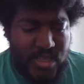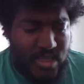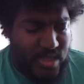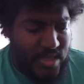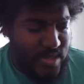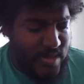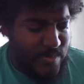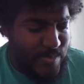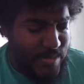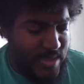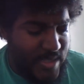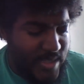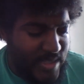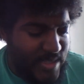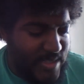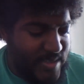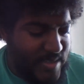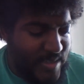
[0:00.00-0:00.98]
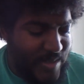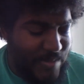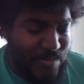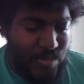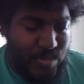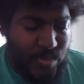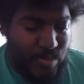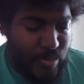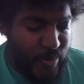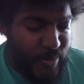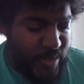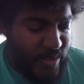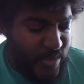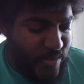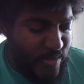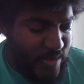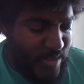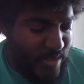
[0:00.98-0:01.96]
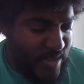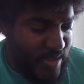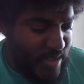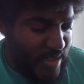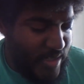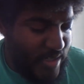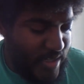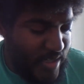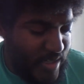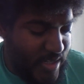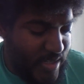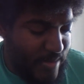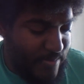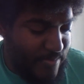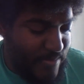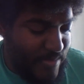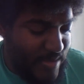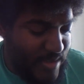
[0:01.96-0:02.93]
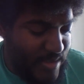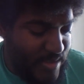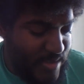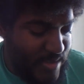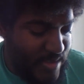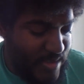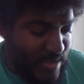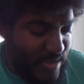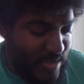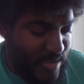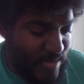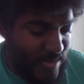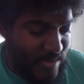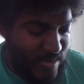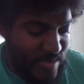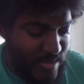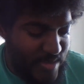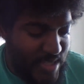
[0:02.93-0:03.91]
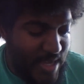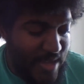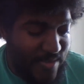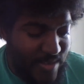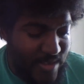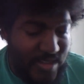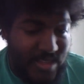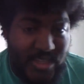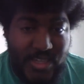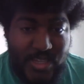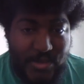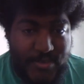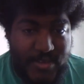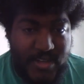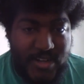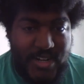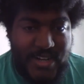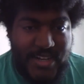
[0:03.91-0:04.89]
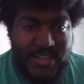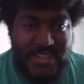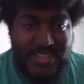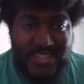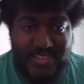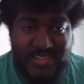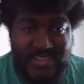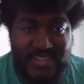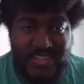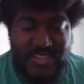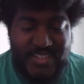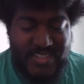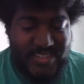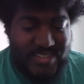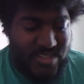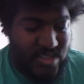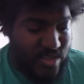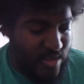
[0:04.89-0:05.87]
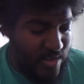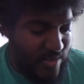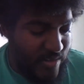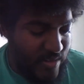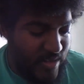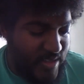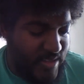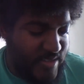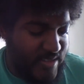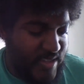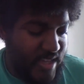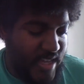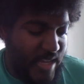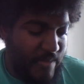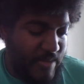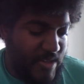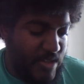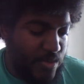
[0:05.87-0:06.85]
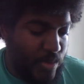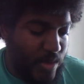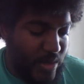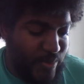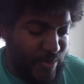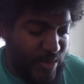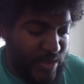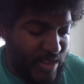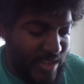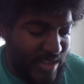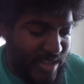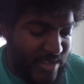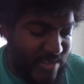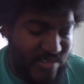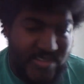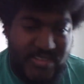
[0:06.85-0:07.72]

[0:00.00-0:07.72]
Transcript: um, I think this game will be pretty good. Uh, definitely keep your eyes on this on this game at 12 o'clock on